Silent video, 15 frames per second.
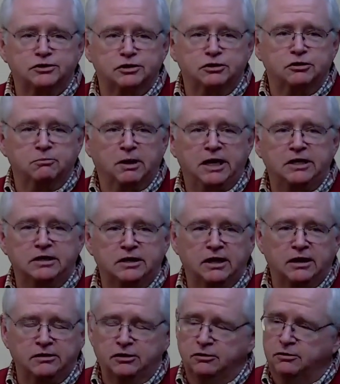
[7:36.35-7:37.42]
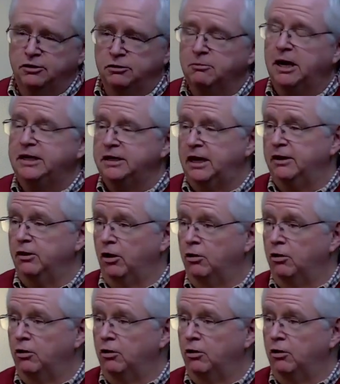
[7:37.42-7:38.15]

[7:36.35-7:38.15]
so you might not